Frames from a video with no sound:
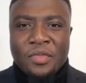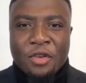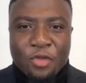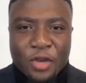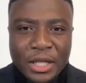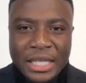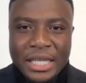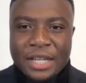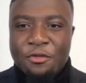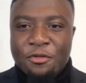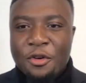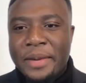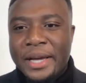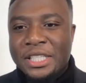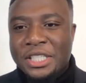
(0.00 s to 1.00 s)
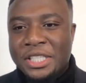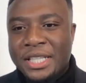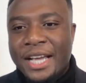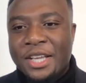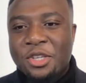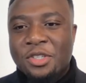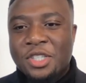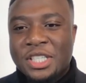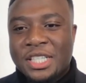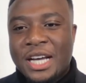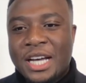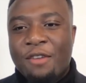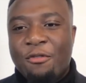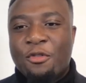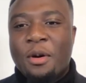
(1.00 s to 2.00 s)
for the information that you just
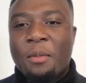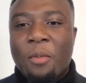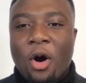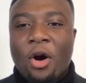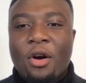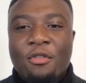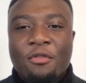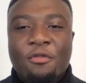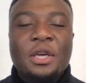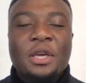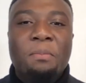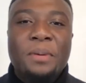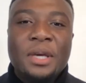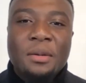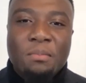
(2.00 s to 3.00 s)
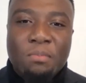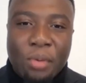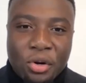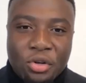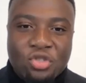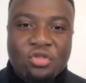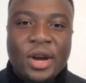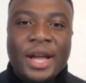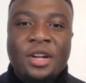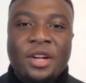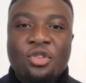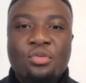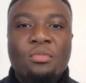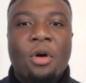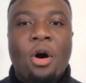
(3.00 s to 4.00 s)
got from RVP Bertrand
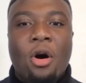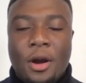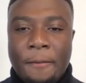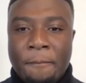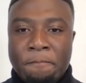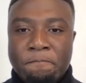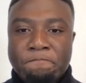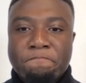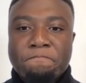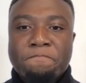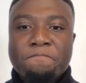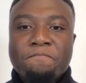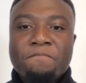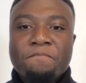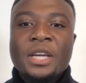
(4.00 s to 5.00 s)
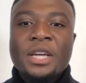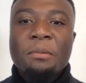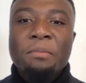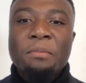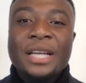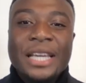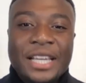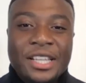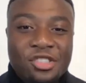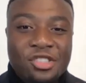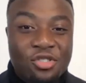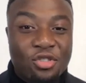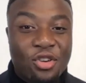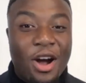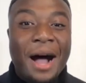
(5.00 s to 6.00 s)
Dumont, please
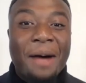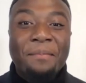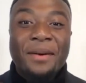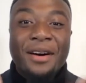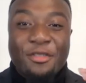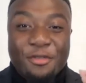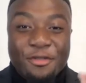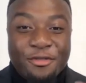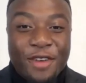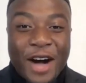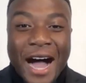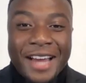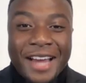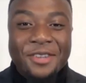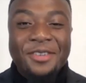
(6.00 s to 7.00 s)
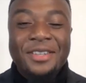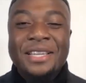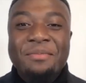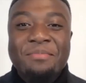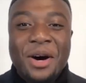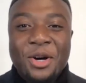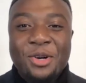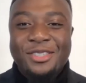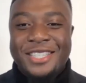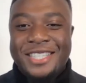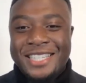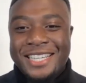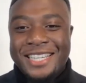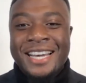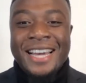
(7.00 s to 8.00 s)
drop a fire
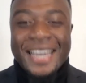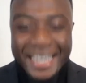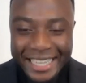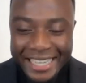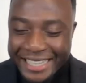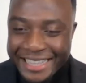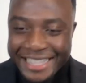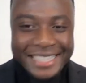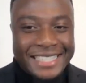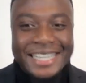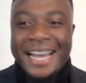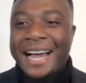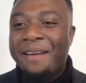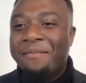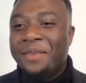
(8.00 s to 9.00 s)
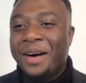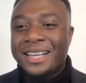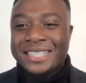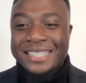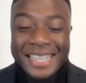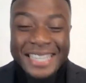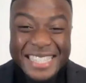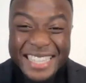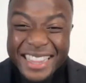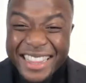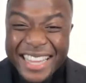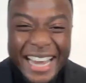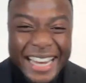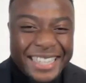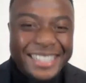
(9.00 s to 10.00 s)
emoji in the chat box. Let's
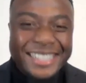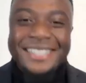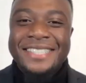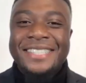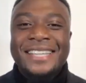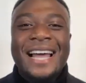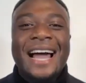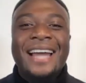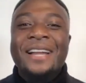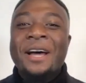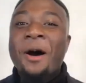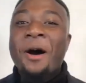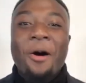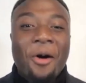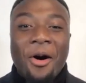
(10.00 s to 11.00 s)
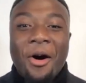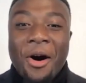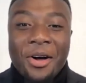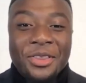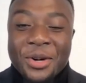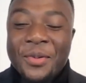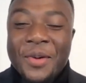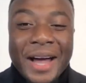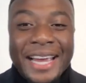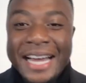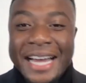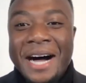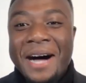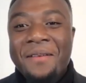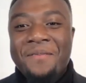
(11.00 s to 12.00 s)
light the chat all the way
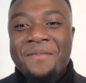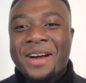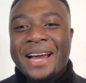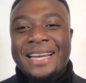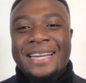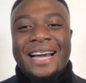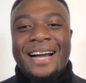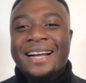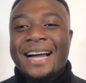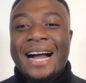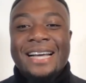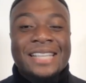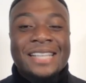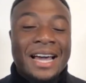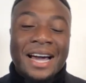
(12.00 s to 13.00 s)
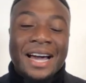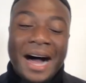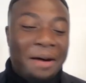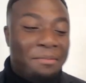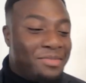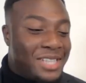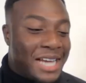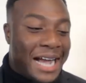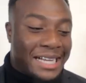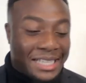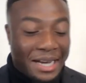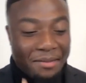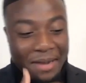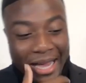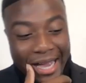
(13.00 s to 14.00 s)
up right now. Guys, I'm jacked
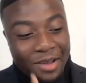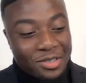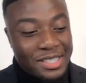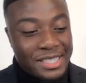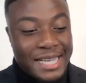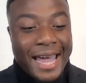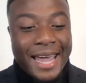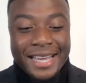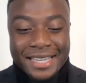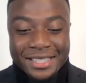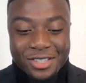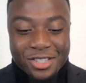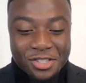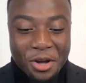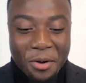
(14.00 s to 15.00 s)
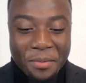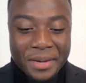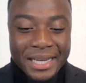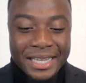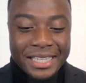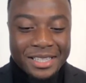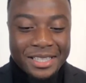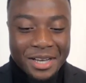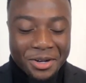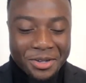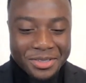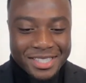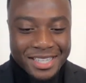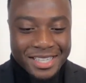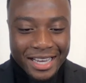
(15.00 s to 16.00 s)
up. Like, I was taking so many
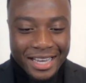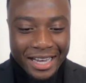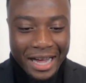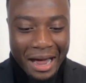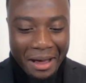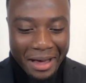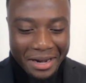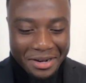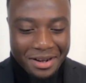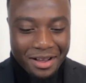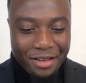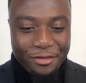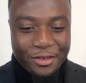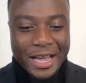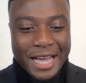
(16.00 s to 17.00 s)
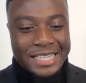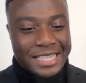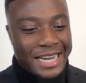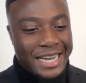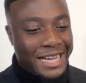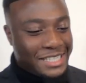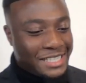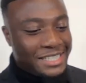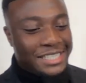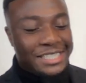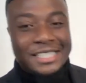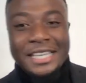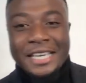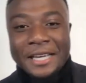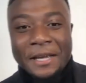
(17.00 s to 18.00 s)
notes. I don't know if you guys can actually
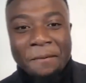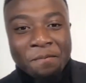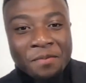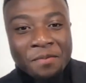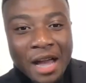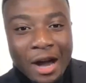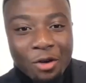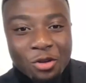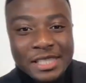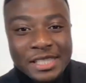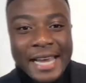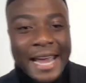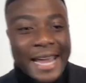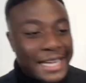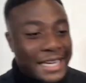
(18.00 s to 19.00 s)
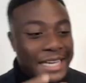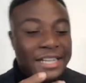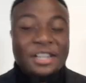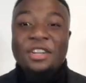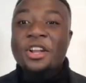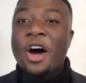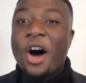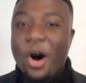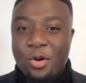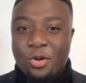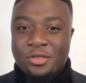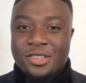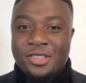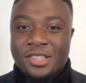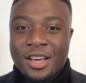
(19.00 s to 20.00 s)
see. I was taking
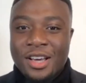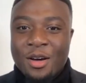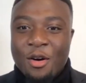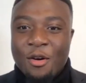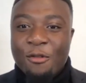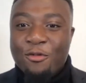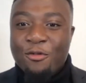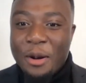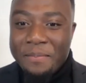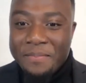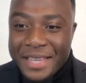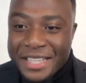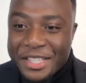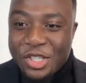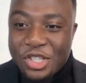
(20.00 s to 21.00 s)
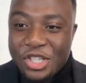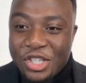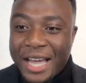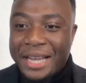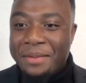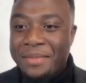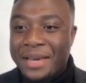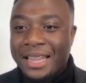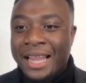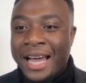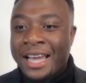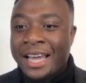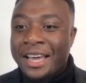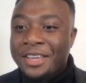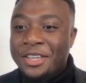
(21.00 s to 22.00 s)
notes from this gentleman.
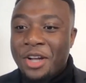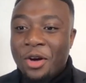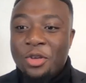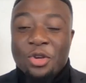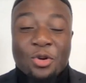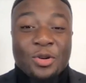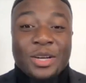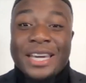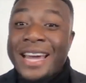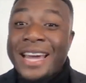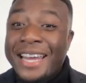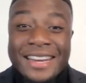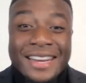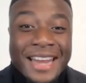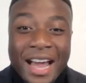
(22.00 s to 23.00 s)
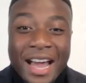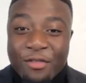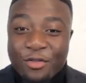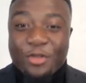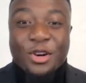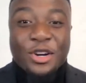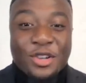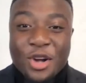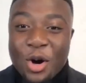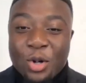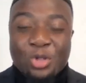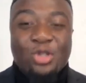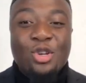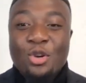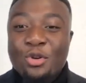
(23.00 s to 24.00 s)
Like, you know, you can never
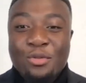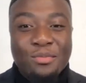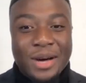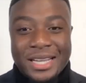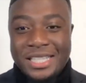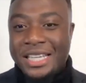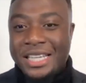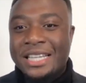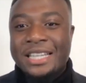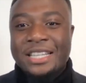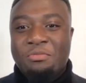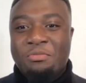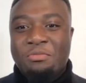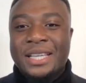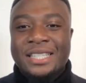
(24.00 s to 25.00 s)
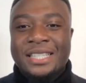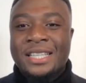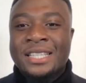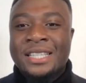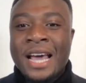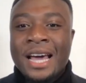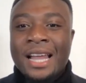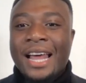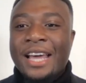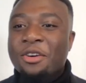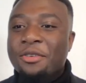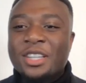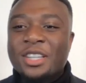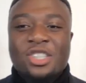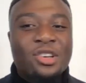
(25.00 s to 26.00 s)
know too much in this business. Like, you
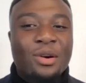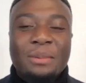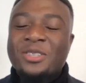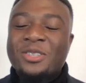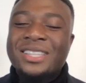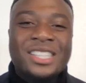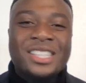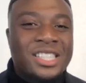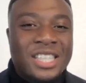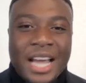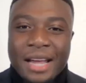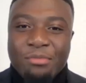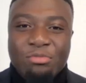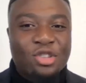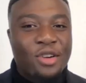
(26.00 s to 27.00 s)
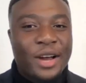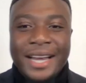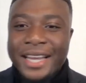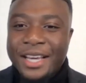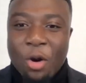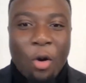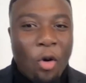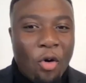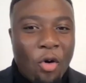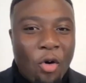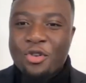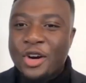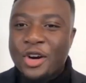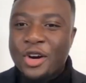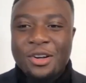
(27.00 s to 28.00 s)
could show up to the same training
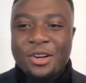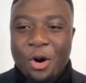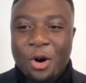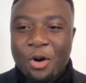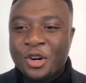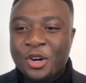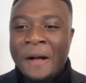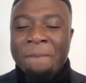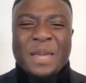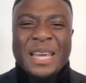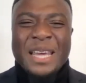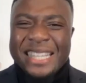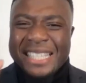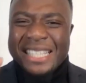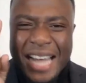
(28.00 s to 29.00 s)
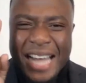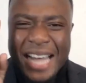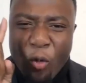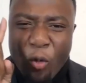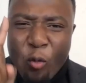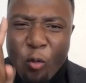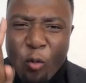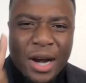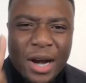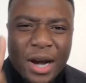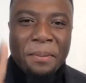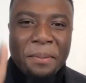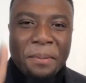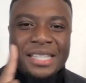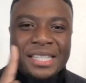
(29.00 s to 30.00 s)
over and over, and it's that
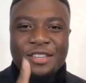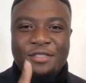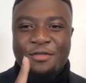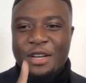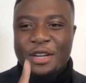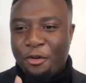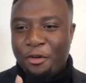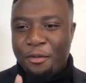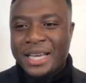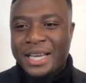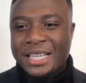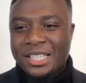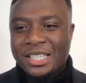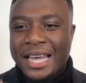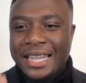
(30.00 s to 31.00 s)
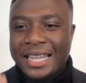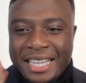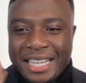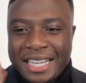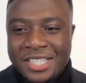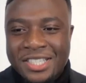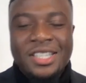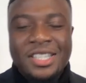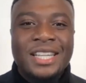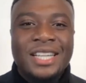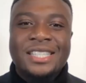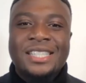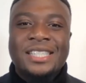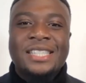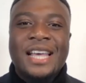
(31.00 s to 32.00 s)
one piece of information that they just
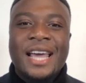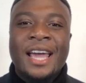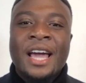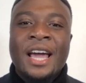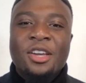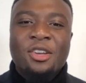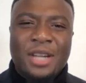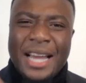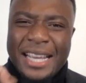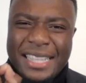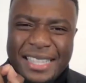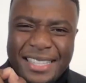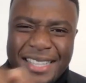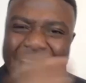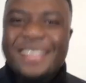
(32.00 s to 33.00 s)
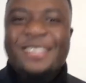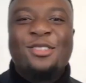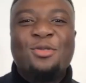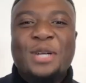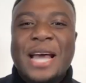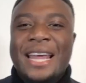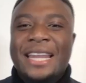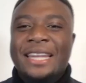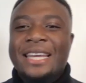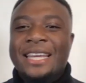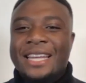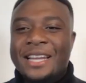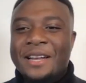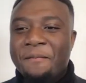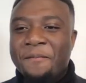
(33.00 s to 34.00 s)
needed to say. You're like, that's what I
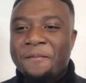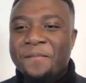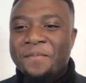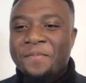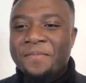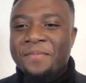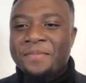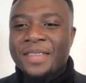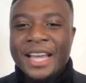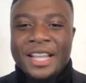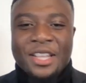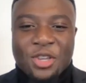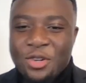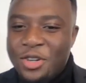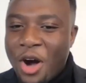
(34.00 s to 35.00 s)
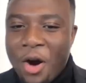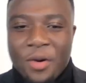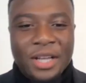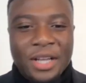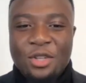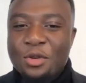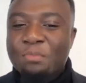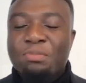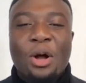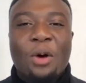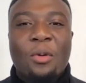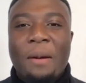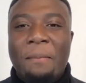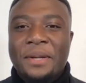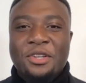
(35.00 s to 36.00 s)
needed. And you go and you
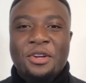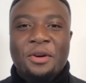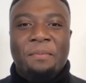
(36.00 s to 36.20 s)
blow up in your